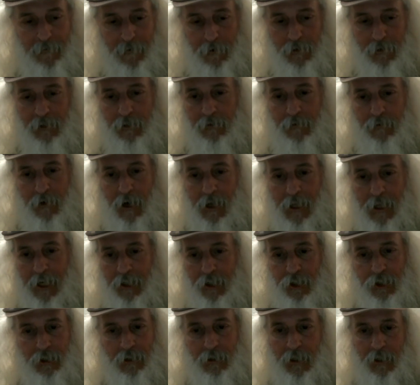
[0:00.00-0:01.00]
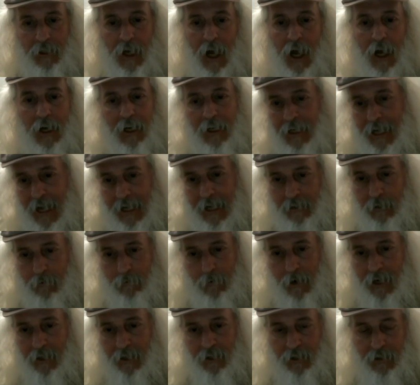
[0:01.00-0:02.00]
First of all, I shouldn't have gone in that
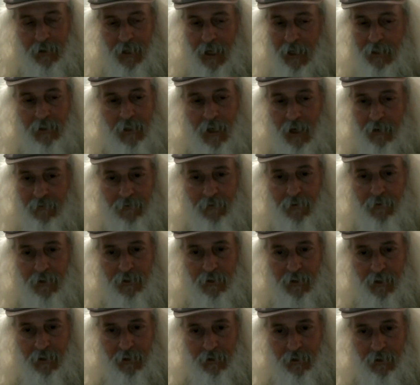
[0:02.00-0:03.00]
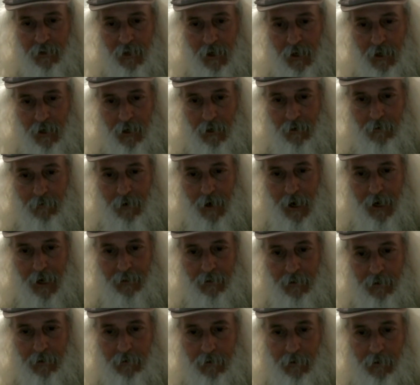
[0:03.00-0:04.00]
direction. That's not physics, right? The,
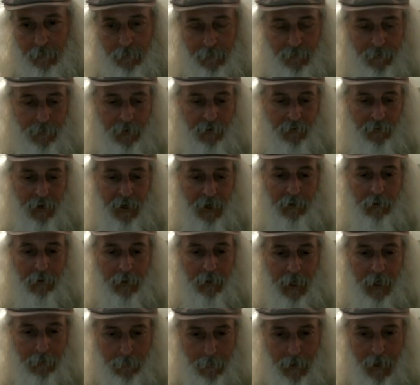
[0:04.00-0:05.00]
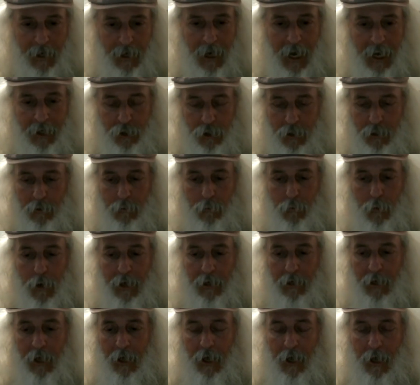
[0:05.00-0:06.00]
the, the vehicle hit me. I should have went,
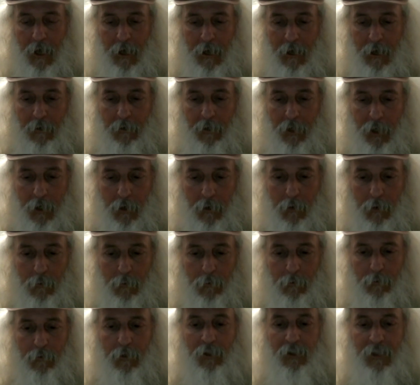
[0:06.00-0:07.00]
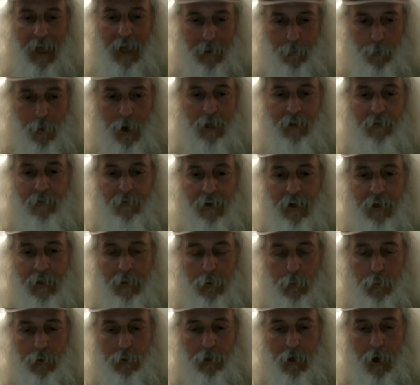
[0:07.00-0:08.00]
you know, the same way the
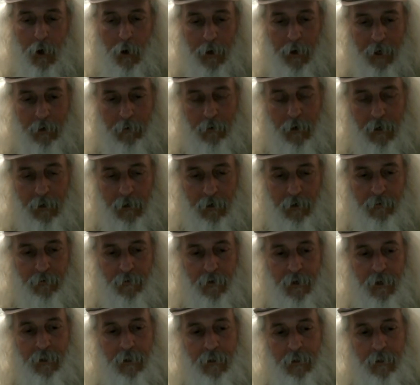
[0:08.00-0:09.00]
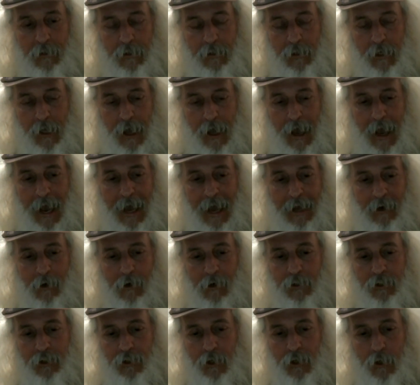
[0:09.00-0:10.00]
vehicle was going or under the vehicle. And
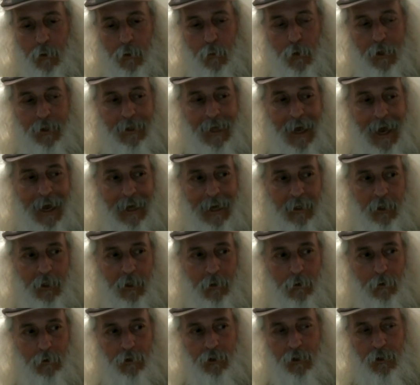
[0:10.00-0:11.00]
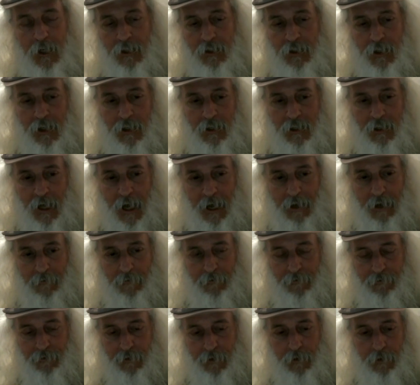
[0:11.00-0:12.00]
also with that huge distance I
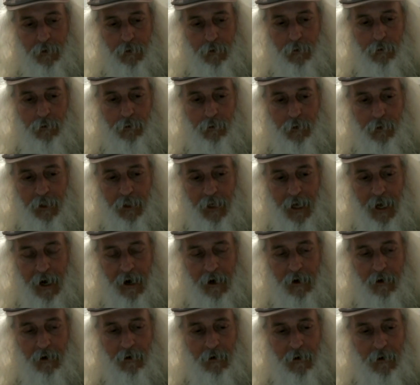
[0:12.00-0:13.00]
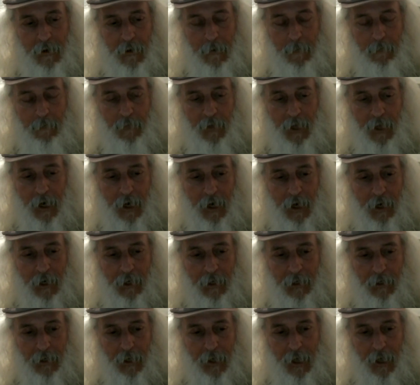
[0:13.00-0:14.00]
flew through the air, uh,
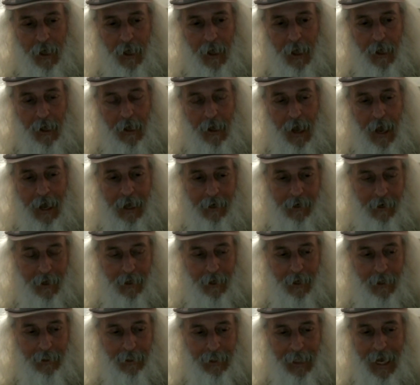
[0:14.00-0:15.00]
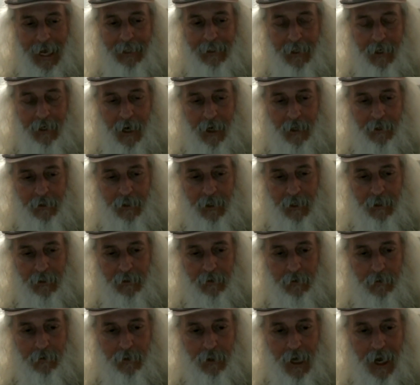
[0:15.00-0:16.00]
and, and landed on the
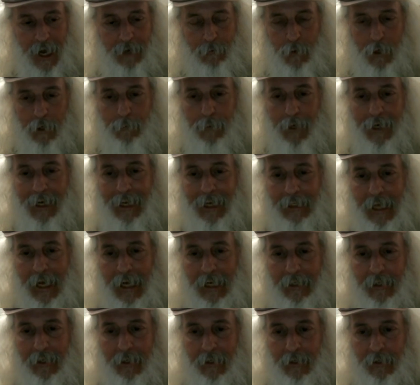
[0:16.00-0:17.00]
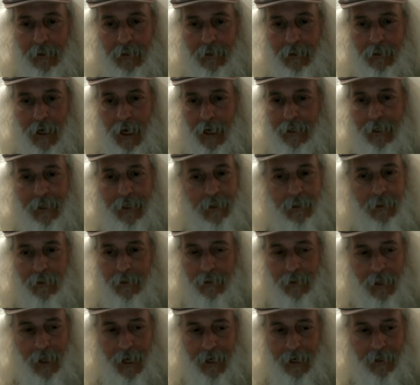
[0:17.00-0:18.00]
sidewalk, but I landed, I didn't
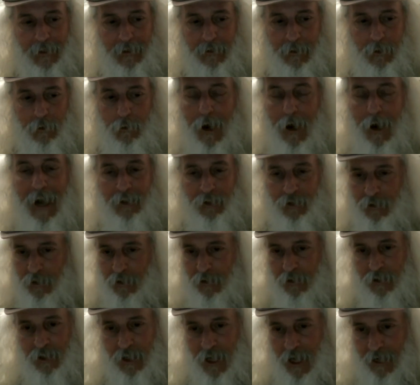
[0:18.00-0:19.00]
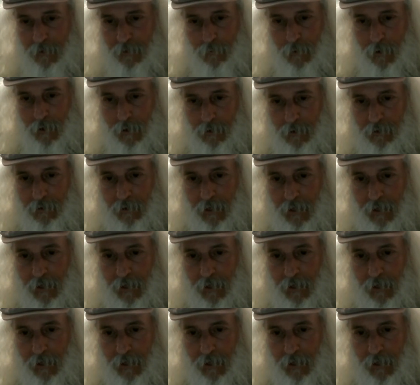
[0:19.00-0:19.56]
like crash to the sidewalk.